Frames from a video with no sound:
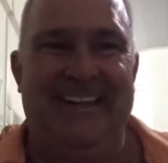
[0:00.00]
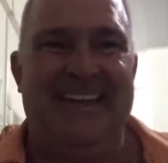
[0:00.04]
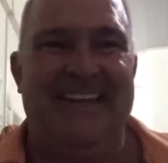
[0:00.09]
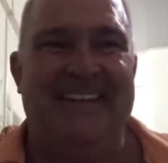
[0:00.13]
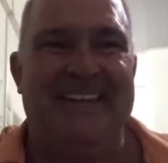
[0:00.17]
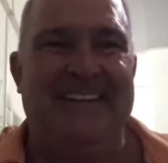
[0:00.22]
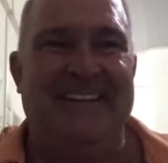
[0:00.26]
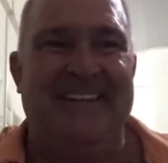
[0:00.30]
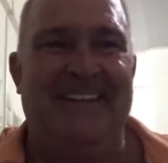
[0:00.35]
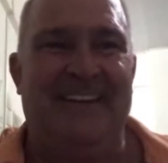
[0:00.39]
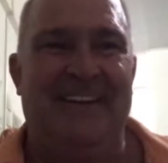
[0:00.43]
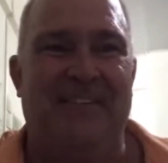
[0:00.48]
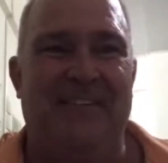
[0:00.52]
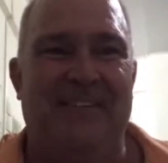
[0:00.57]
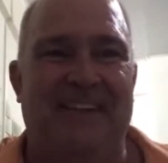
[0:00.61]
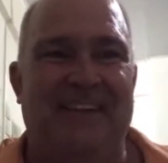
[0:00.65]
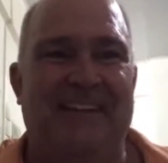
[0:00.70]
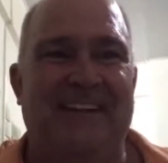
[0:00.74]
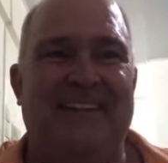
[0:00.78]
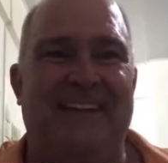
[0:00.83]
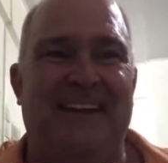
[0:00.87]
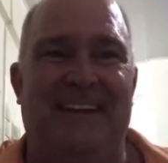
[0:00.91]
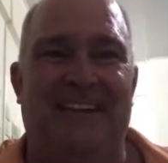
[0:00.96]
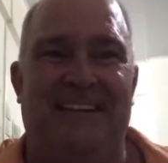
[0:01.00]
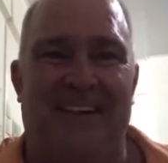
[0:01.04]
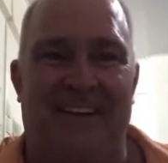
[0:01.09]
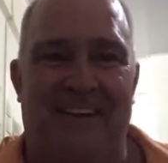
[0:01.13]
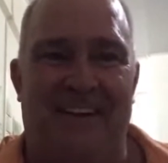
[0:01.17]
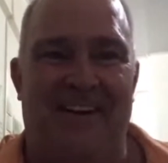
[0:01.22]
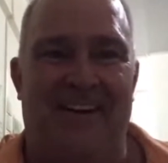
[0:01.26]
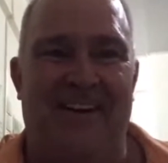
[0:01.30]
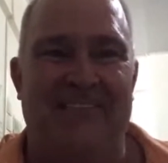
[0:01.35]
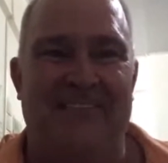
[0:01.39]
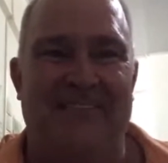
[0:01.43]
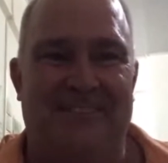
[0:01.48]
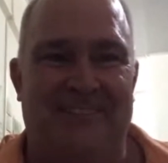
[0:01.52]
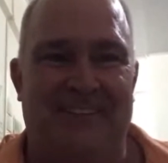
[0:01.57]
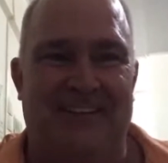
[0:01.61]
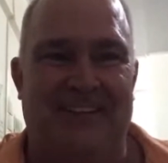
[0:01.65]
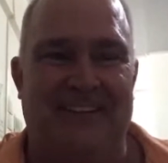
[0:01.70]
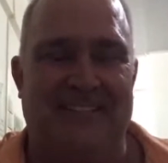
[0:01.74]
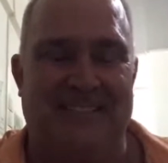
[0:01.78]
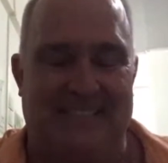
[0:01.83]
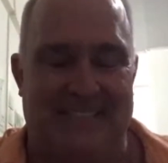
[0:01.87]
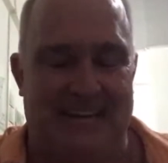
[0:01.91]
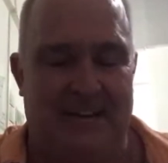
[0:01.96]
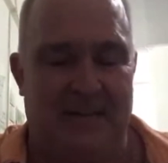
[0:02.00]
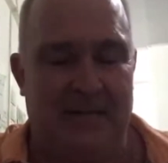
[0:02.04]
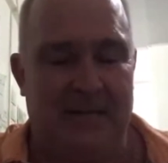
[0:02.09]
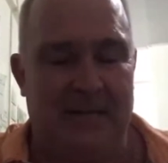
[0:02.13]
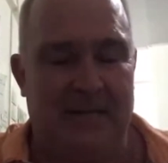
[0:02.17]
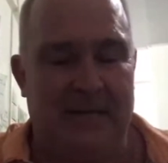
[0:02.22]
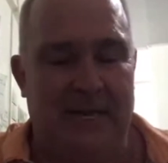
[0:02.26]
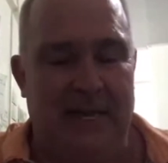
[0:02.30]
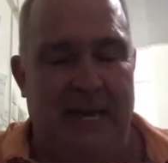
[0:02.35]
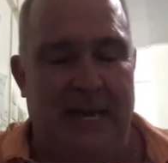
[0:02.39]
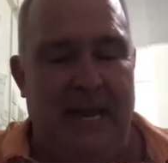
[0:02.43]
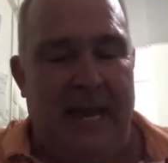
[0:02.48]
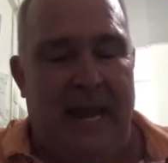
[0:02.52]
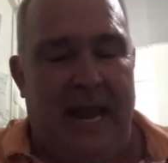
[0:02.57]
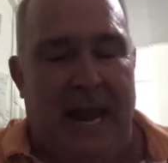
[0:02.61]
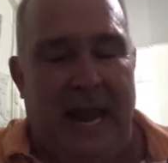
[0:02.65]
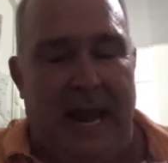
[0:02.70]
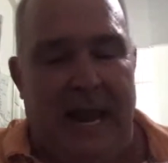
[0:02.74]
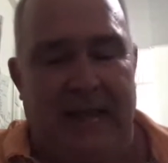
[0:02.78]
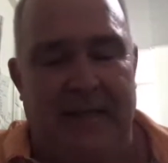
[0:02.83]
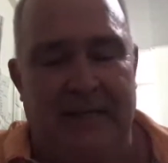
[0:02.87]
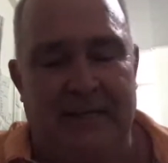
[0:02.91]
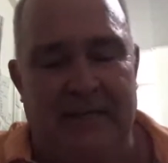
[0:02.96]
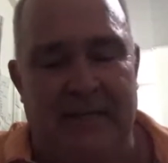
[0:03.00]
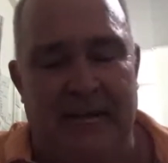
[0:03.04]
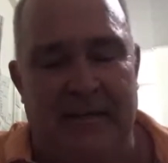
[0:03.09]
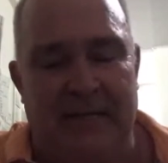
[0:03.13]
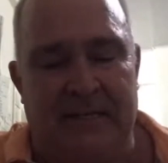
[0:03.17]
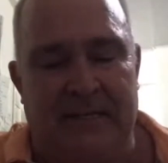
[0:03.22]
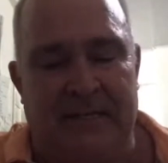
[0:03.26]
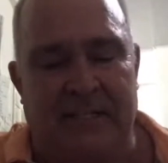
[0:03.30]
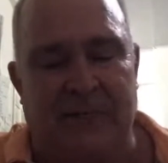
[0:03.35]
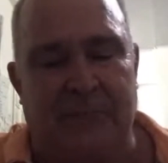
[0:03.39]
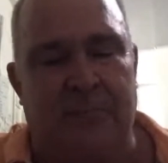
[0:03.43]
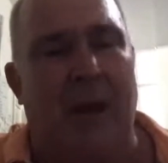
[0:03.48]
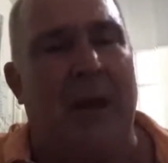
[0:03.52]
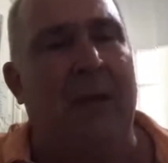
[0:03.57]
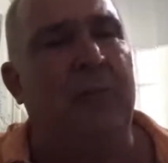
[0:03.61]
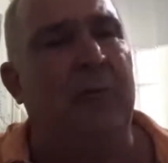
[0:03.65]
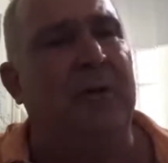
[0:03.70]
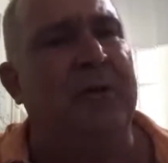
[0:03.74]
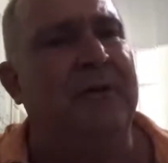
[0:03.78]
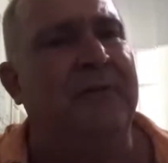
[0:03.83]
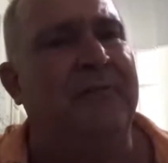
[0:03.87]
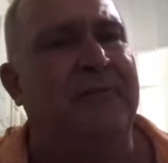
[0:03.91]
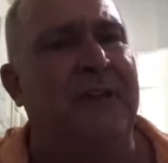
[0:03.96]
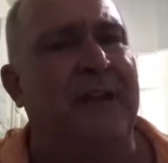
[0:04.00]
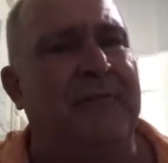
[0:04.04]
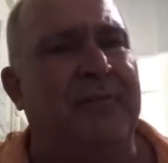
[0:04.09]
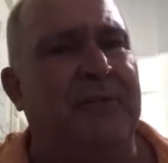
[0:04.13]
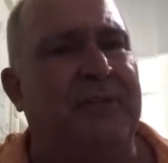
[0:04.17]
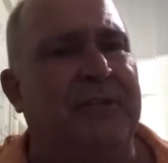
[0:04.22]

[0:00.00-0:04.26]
You know what I mean? They're on friggin' sale. And despite what your favorite